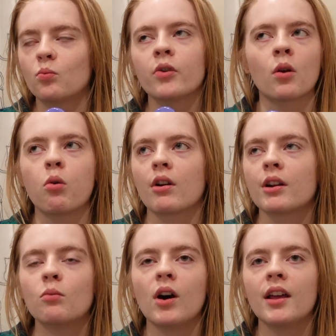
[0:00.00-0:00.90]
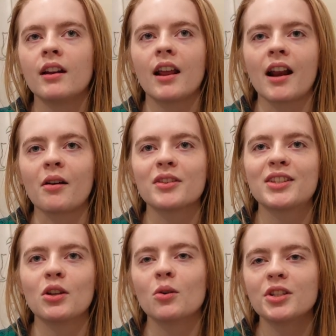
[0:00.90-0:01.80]
recorded one and I was
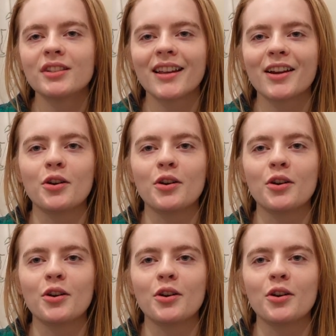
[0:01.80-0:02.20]
so just like